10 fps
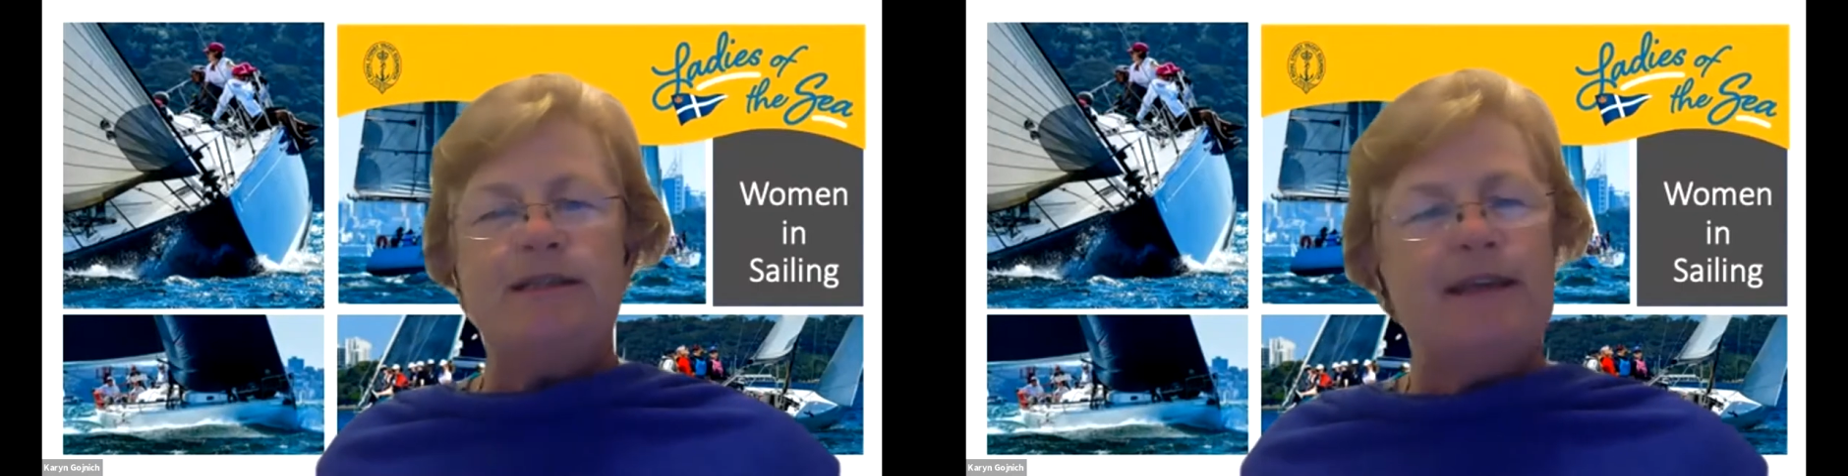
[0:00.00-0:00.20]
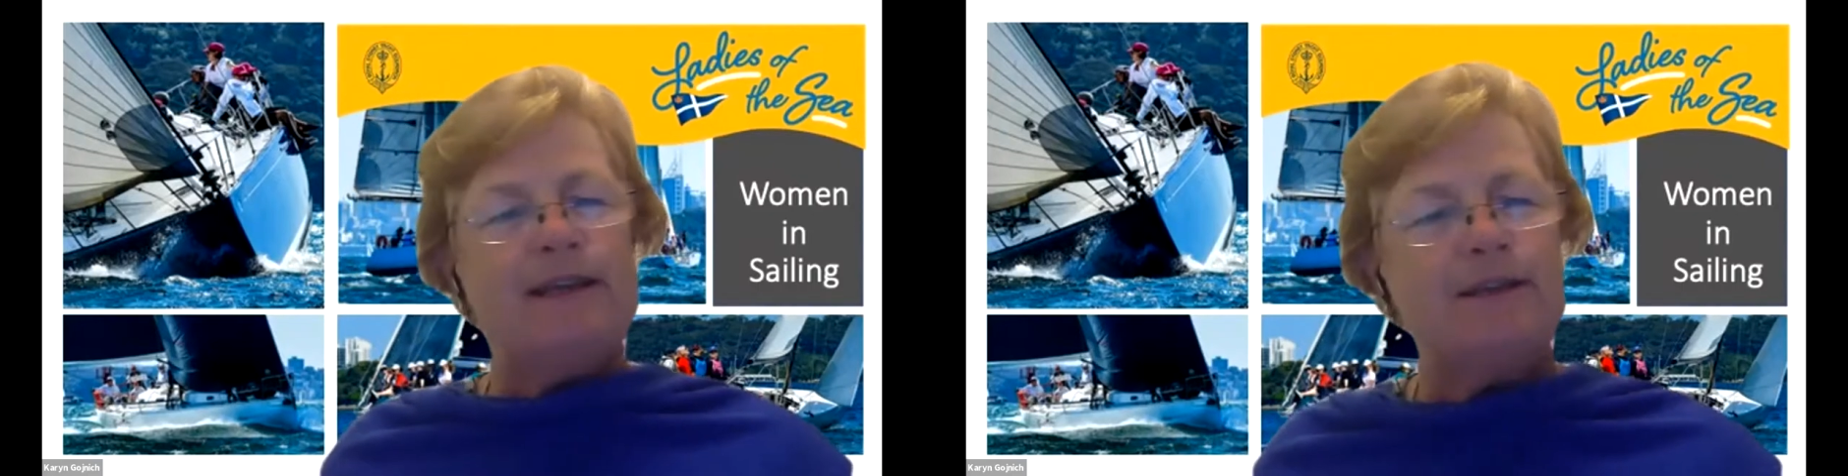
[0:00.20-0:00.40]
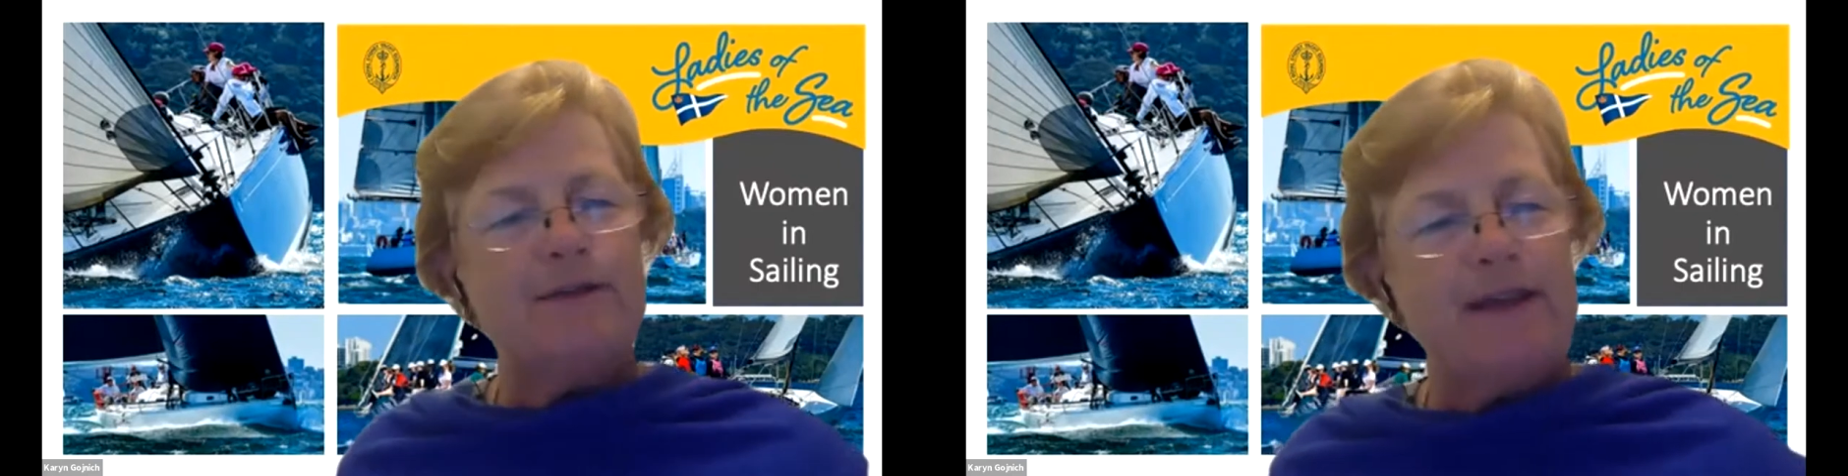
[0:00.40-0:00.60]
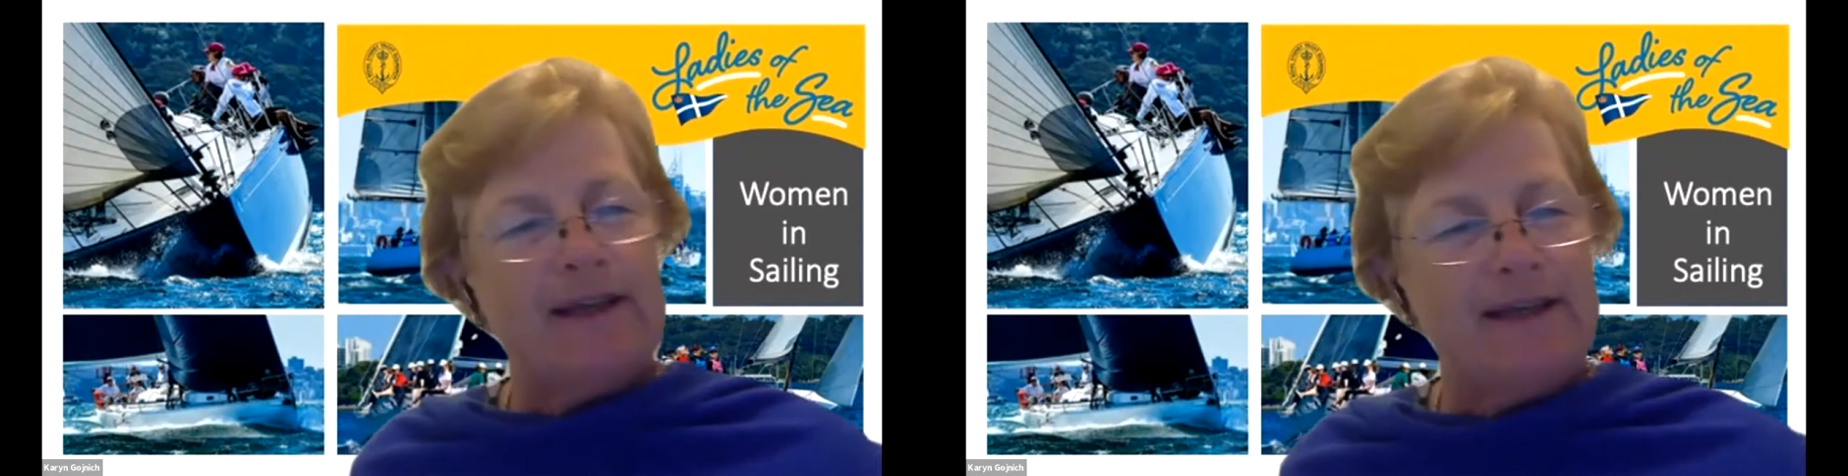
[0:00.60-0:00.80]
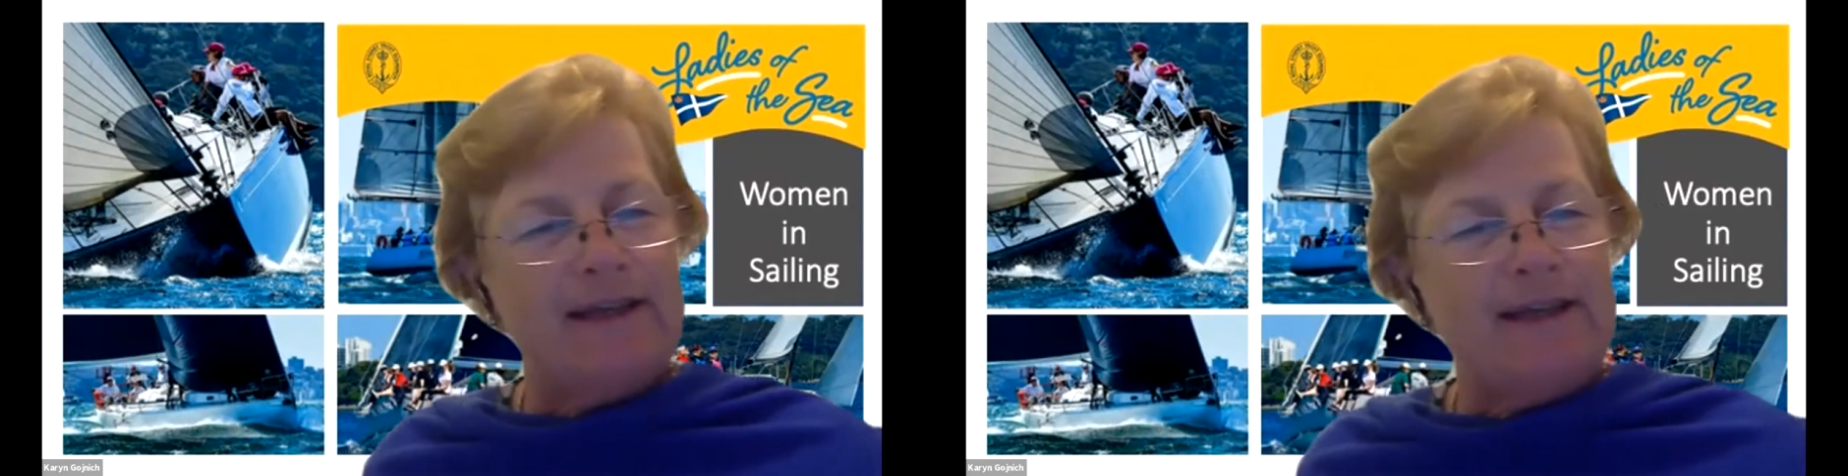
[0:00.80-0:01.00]
thanks for that,
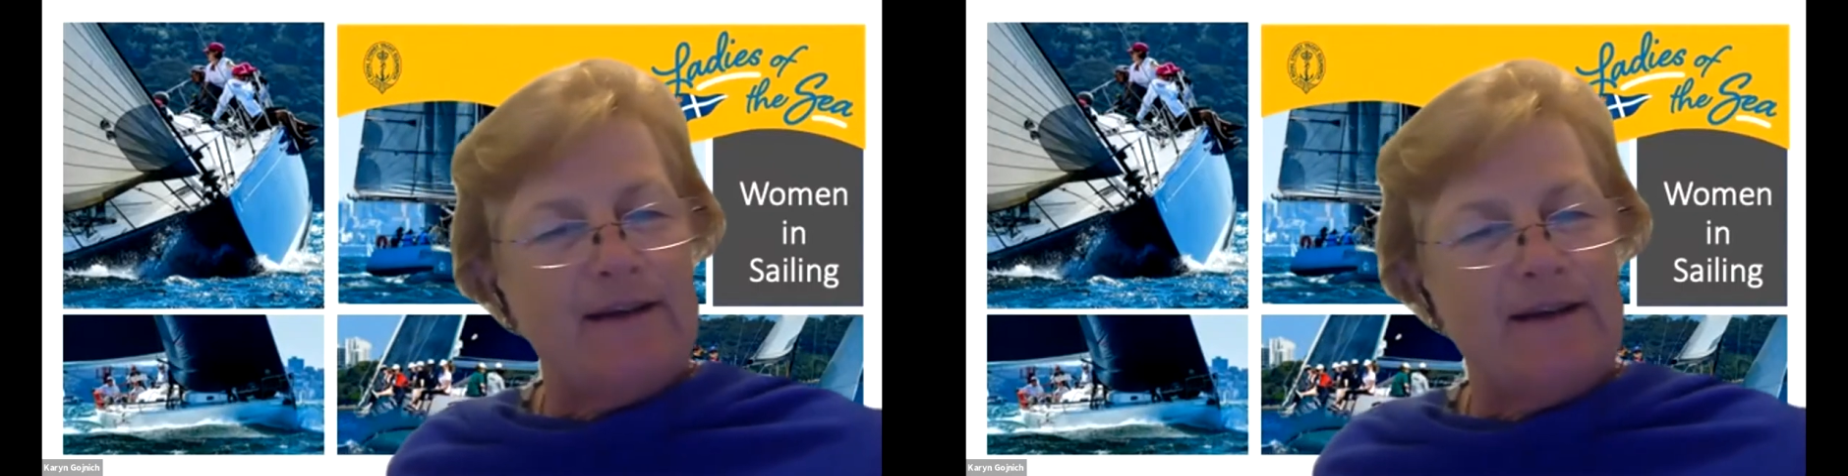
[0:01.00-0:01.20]
Lindy.